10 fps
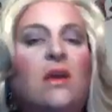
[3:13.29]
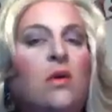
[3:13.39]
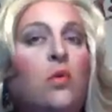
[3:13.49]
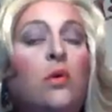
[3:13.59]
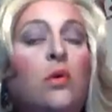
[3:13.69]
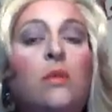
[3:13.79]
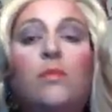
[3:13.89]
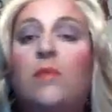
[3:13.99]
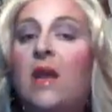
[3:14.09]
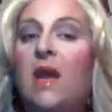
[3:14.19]
or
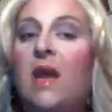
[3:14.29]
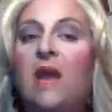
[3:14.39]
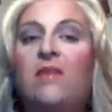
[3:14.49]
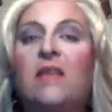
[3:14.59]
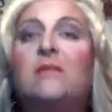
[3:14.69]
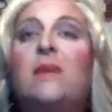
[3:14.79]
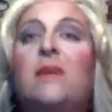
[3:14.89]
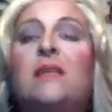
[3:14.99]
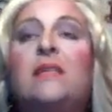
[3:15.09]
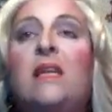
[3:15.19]
have guests make
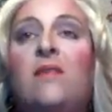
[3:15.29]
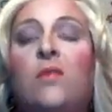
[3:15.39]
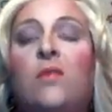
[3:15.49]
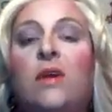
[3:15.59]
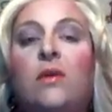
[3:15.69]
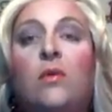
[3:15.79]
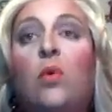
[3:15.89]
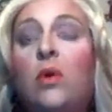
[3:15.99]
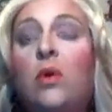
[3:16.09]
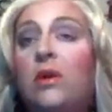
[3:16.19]
a CD for you,
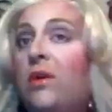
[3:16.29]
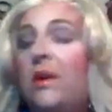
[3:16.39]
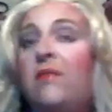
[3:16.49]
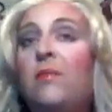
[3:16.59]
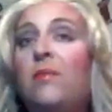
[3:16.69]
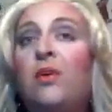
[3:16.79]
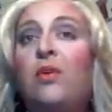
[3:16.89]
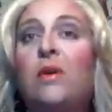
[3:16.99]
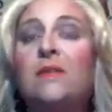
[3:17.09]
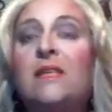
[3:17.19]
or you can even burn
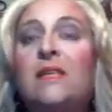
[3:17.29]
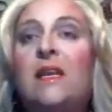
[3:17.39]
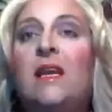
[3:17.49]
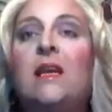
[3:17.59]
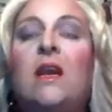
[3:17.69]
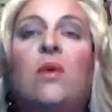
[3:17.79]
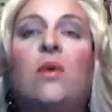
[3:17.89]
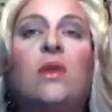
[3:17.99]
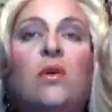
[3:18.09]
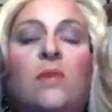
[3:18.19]
your own CD
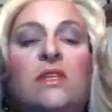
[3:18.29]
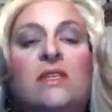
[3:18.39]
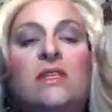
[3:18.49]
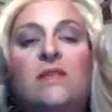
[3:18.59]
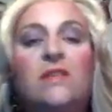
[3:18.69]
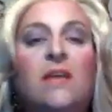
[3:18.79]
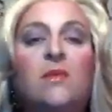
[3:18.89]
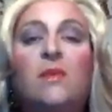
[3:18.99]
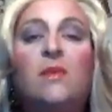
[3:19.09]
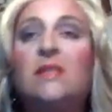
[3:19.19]
with a whole bunch of different types
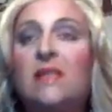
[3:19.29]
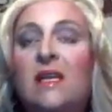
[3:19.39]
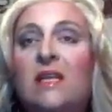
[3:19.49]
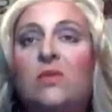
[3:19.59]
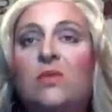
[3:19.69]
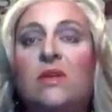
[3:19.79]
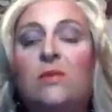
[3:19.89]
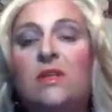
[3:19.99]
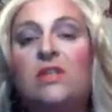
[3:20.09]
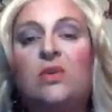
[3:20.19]
of music that each one
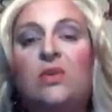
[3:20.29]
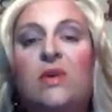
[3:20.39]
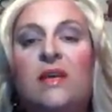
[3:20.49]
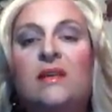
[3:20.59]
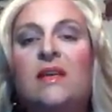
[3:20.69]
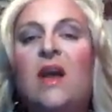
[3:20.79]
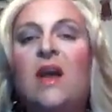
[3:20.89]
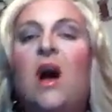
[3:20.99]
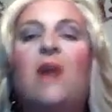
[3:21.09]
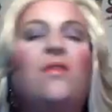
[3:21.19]
will enjoy.
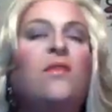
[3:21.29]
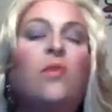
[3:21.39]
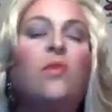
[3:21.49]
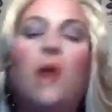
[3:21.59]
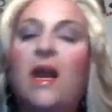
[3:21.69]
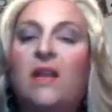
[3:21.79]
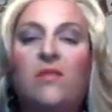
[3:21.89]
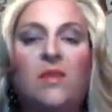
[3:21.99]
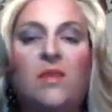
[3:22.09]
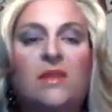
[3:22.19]
Offer a variety
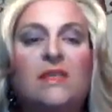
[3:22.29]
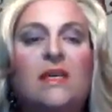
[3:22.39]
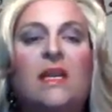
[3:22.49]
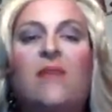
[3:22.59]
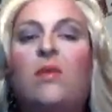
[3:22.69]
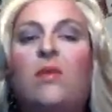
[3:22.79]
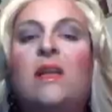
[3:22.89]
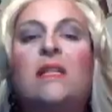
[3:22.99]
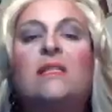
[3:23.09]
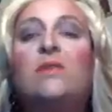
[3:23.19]
of music, and everyone
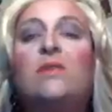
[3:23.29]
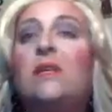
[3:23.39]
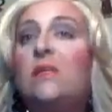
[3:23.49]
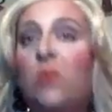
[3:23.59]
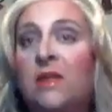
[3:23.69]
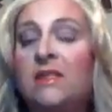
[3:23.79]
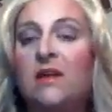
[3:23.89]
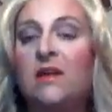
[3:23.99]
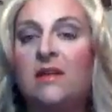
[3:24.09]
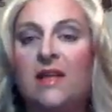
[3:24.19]
can listen to at least one
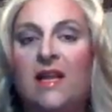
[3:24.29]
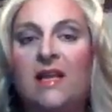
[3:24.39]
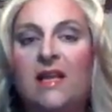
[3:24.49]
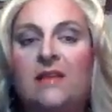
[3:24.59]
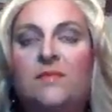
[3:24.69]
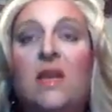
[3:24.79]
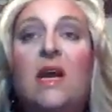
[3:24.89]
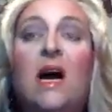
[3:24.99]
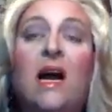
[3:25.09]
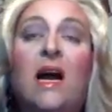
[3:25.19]
song they like.
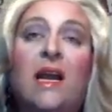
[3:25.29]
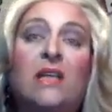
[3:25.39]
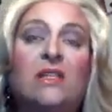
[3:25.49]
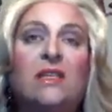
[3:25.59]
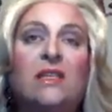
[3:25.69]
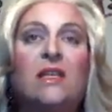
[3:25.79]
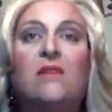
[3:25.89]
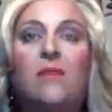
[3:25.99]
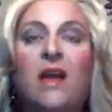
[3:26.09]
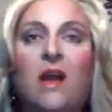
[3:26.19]
I actually
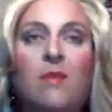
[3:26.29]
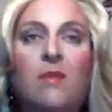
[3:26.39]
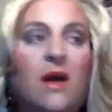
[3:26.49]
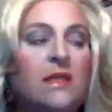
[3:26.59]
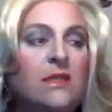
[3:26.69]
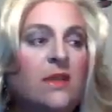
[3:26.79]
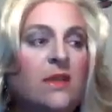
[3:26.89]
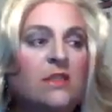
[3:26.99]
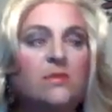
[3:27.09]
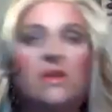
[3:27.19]
love my iPod, so I
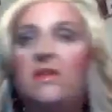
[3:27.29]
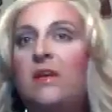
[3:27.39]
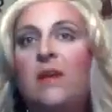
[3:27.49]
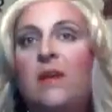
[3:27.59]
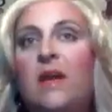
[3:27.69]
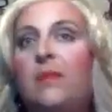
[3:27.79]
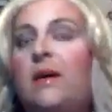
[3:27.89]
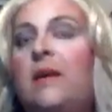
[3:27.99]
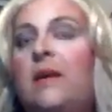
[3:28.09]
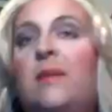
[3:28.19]
just put everything on my
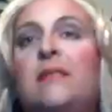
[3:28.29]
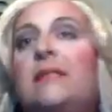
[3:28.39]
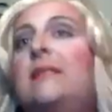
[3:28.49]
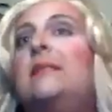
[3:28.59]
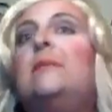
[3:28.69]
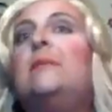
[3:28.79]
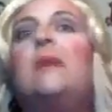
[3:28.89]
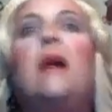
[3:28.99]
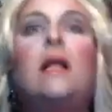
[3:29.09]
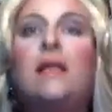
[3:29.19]
iPod by season, by
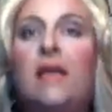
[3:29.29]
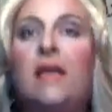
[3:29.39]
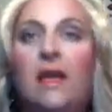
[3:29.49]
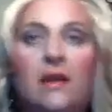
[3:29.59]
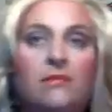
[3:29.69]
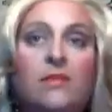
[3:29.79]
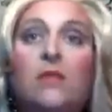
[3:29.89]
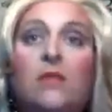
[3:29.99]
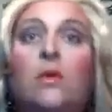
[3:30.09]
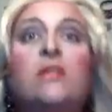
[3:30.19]
holiday, and
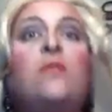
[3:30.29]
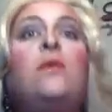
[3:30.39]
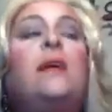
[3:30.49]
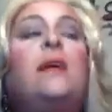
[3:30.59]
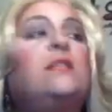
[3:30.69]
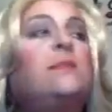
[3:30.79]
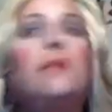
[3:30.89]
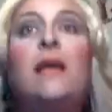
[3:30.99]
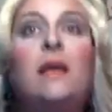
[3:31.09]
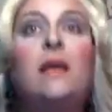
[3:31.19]
one, two, three. I just
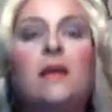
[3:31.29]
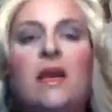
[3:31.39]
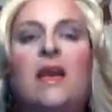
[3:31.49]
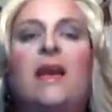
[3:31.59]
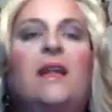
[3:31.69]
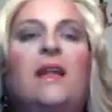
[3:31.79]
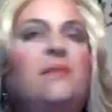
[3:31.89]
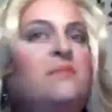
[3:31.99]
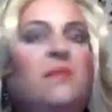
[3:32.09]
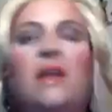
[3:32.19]
play, and
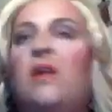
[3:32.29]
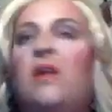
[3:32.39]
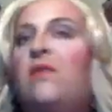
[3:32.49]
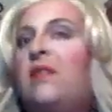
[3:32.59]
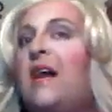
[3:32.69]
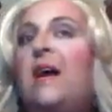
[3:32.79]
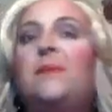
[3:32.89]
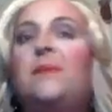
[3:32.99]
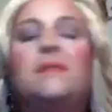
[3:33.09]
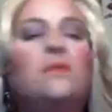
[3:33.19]
it it
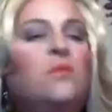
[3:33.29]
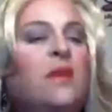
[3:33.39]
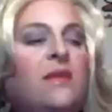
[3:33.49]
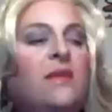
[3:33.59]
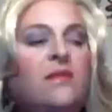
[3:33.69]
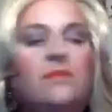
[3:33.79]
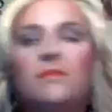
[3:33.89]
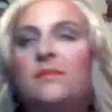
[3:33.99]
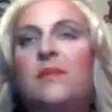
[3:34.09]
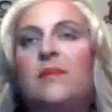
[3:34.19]
overlaps, and whatever.
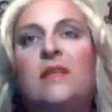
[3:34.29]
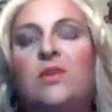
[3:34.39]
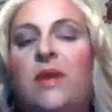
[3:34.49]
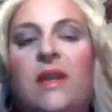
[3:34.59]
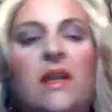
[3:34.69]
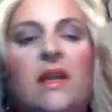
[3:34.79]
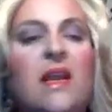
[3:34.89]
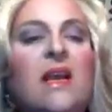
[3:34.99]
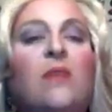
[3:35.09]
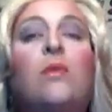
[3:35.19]
It's great.
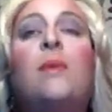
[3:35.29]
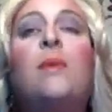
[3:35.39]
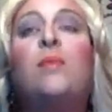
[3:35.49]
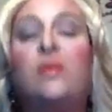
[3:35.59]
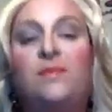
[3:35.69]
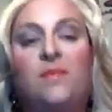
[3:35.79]
Remember,